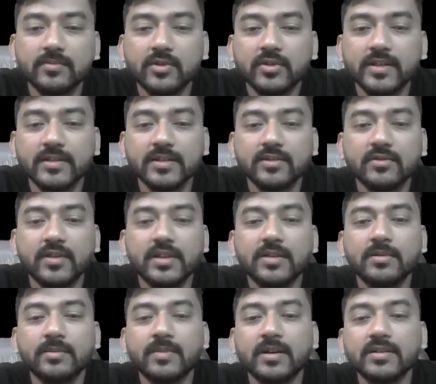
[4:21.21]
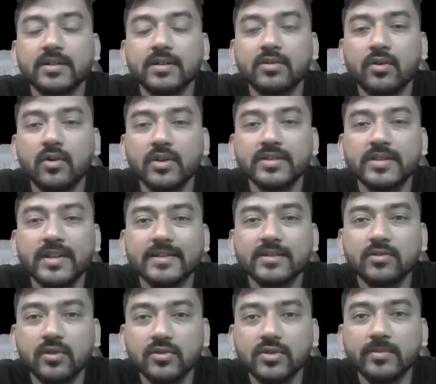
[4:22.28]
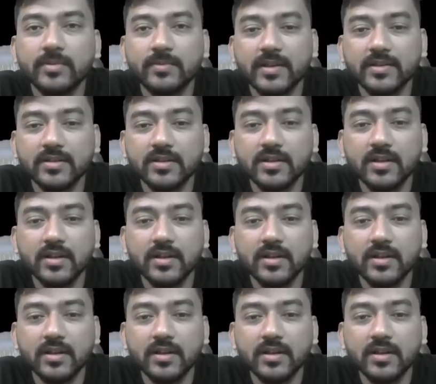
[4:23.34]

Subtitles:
because x square is even function and cos nx is also even function.